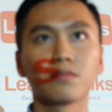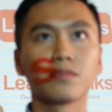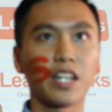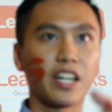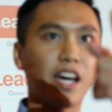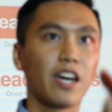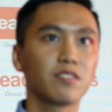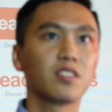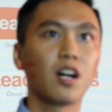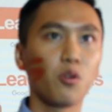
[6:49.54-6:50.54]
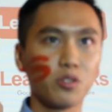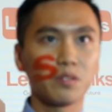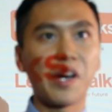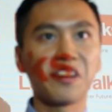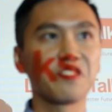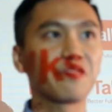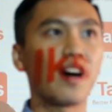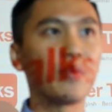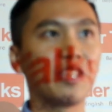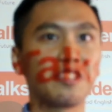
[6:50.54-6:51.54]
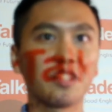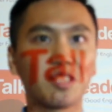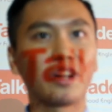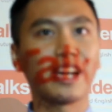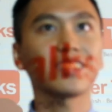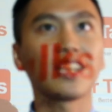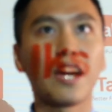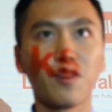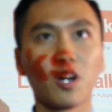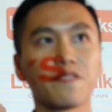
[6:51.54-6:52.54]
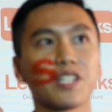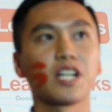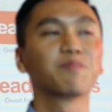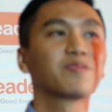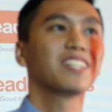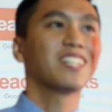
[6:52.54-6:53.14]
that guy hasn't held the banner in 5 minutes yet, so I guess I have a lot of time.